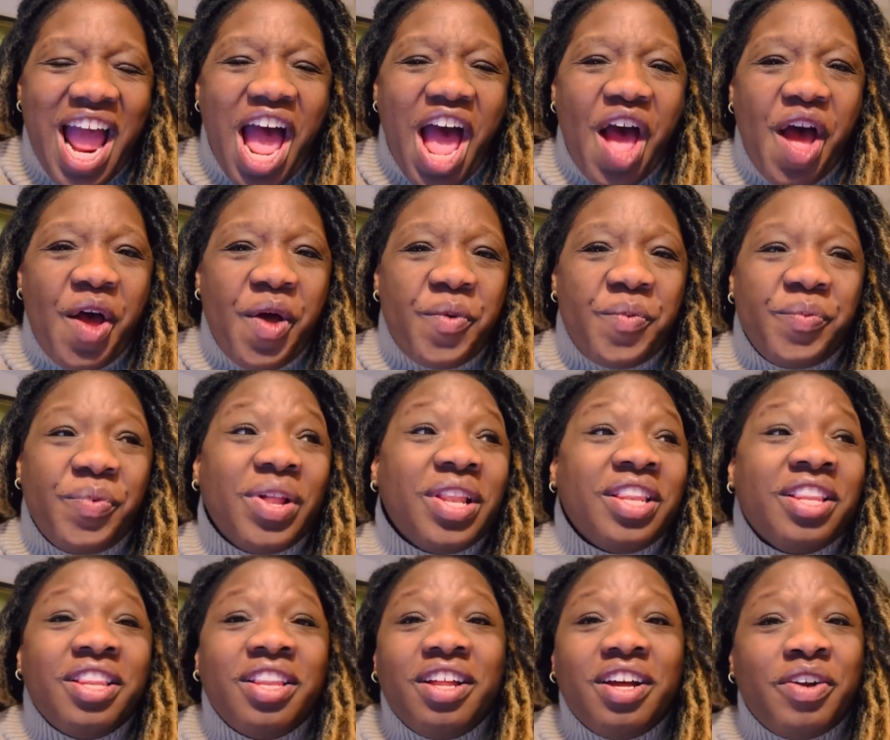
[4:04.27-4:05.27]
Um, but
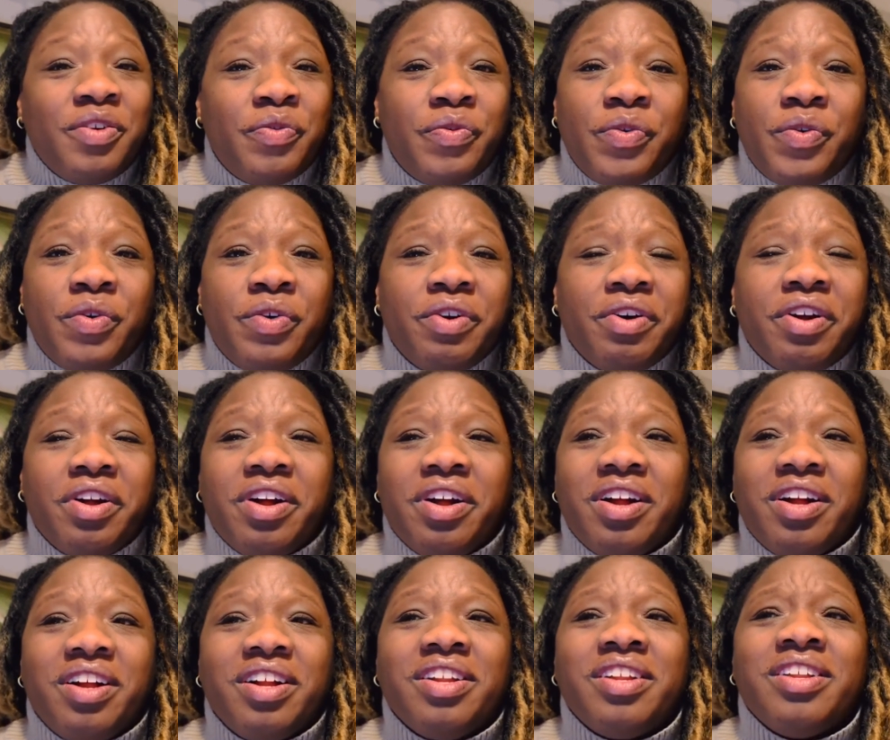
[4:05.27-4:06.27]
look
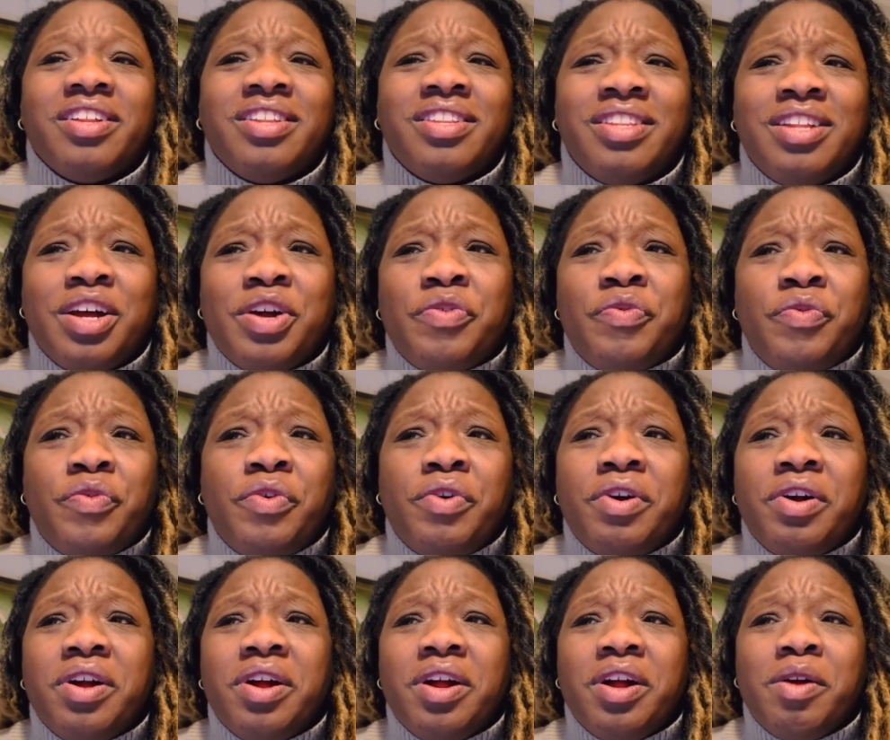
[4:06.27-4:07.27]
for Look
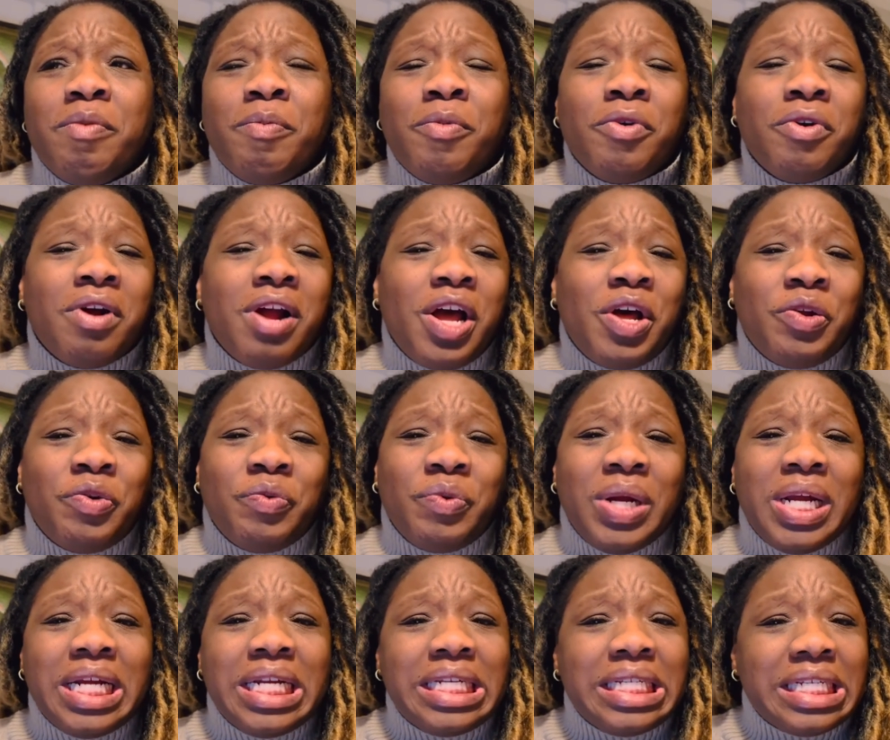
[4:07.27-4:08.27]
for more
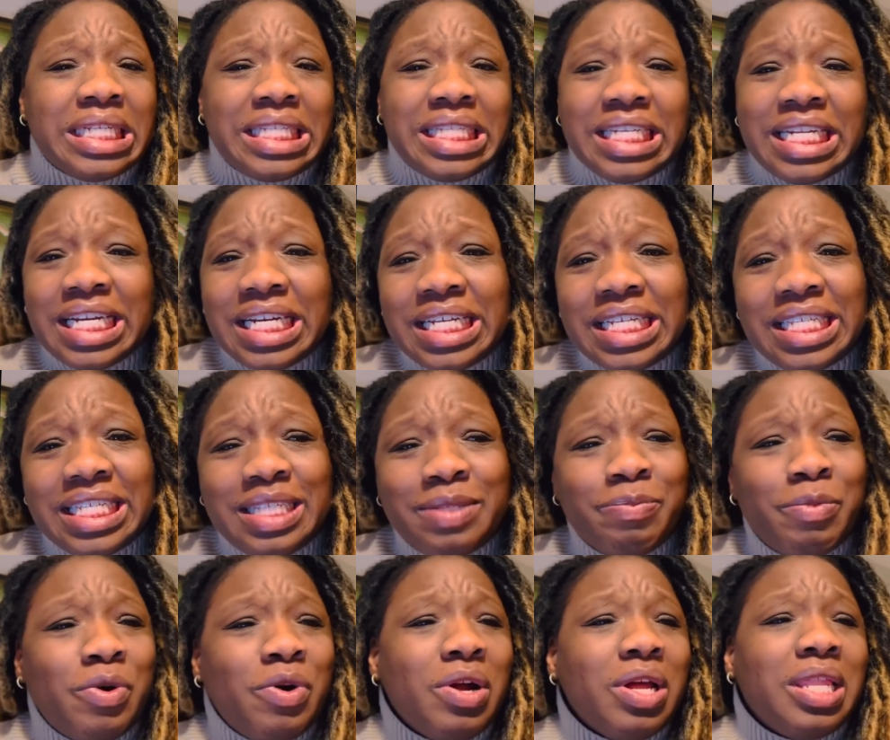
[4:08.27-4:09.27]
outrageousness,
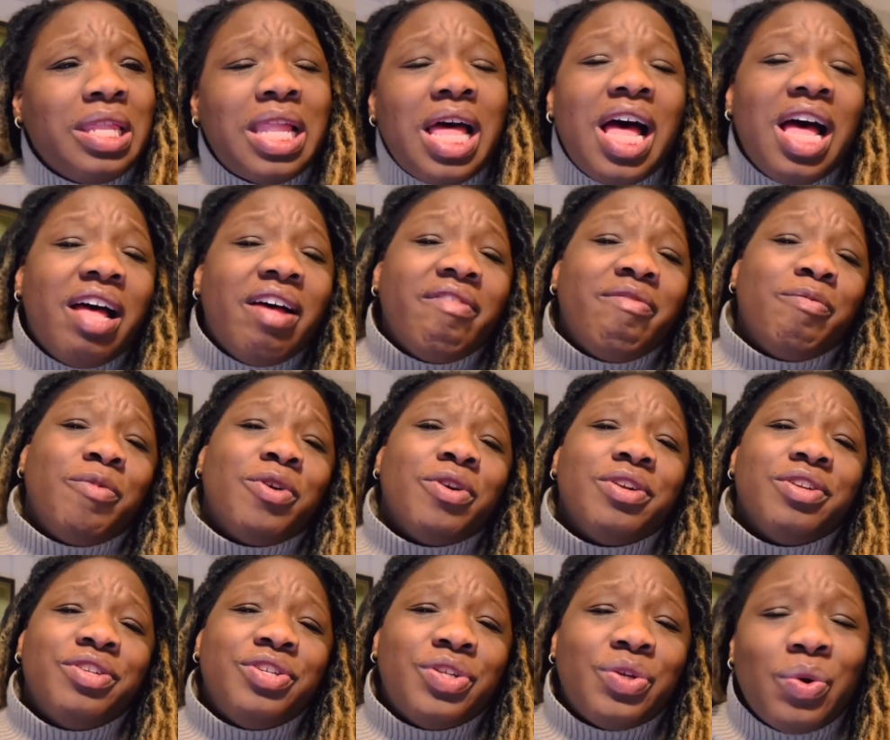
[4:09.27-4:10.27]
more love,
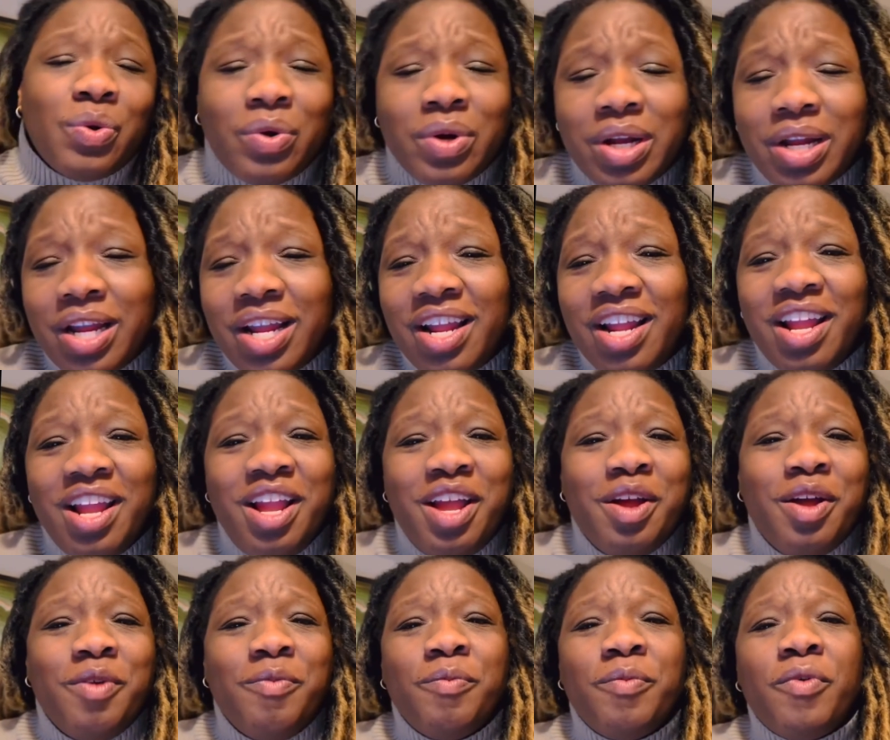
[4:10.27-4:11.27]
more joy,
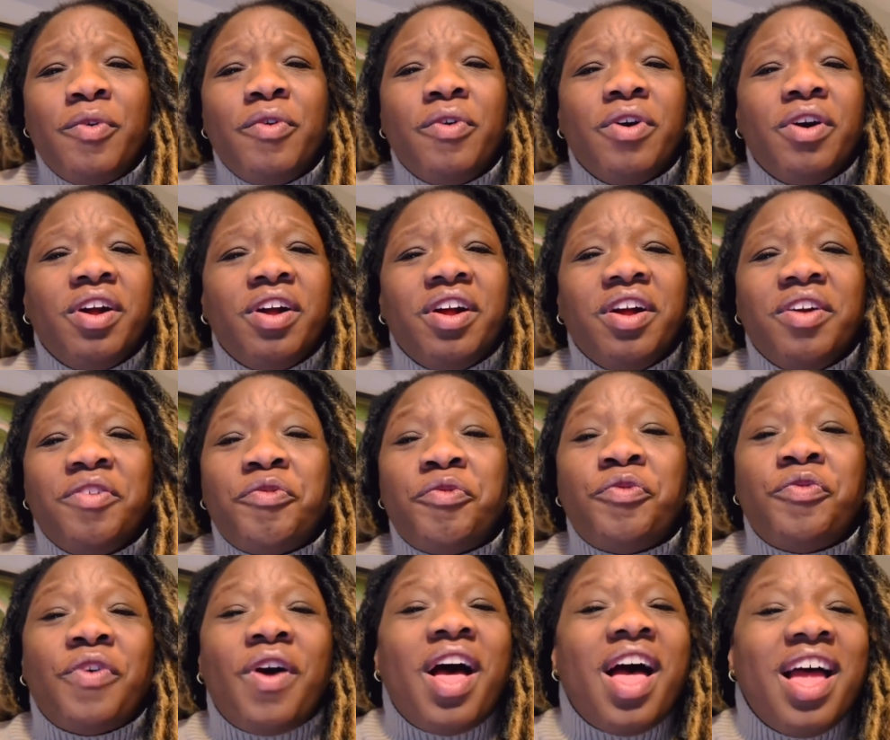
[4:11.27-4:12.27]
more
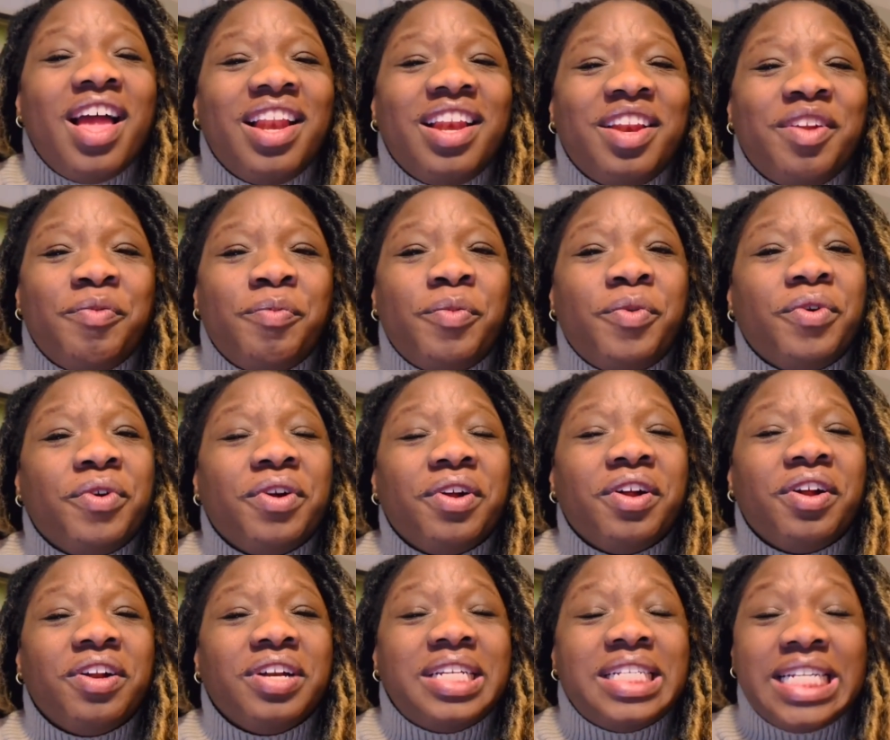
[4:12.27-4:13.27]
fun,
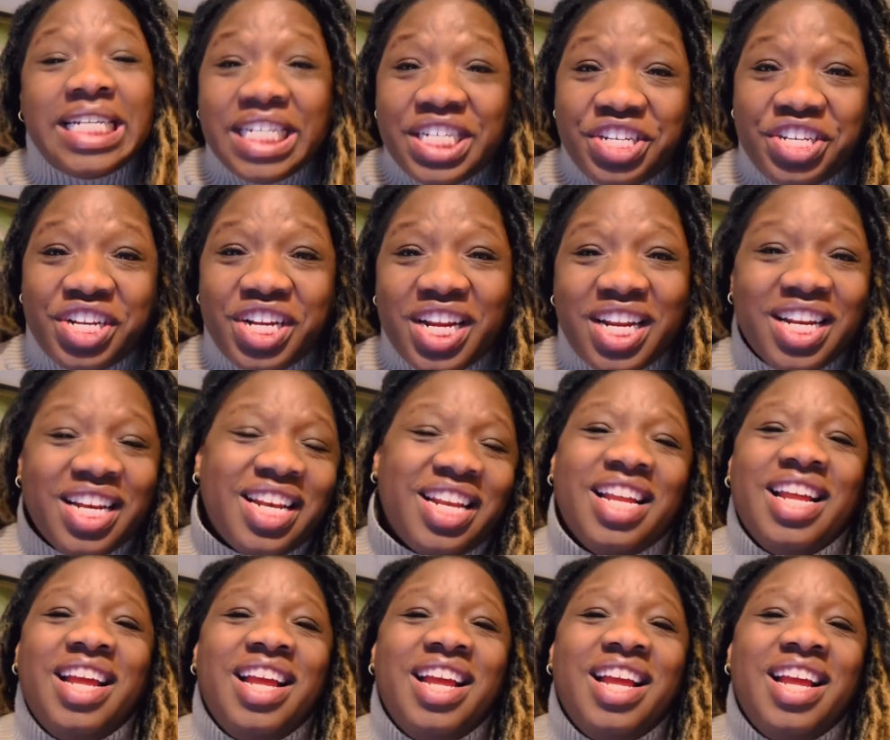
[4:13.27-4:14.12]
more teaching